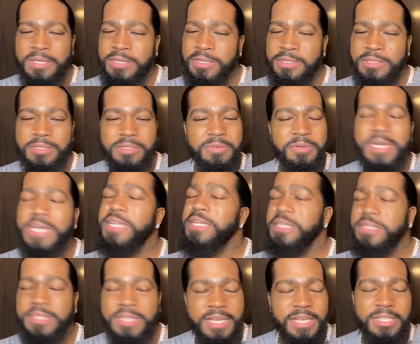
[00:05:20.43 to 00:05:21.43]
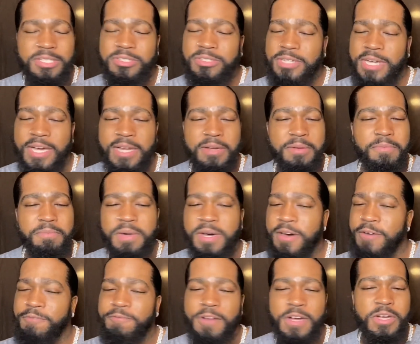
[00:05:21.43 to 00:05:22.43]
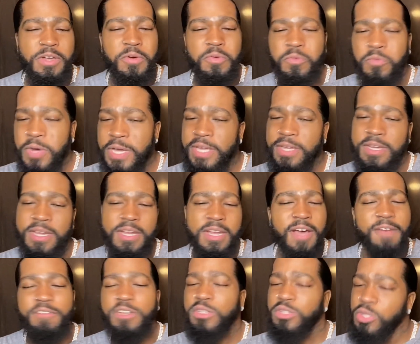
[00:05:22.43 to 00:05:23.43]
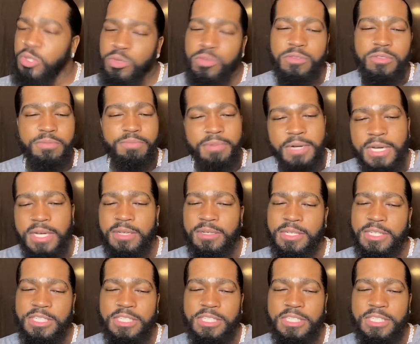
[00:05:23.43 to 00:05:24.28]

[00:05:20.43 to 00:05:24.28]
do anything to try to motherfucking win and never lose, bruh.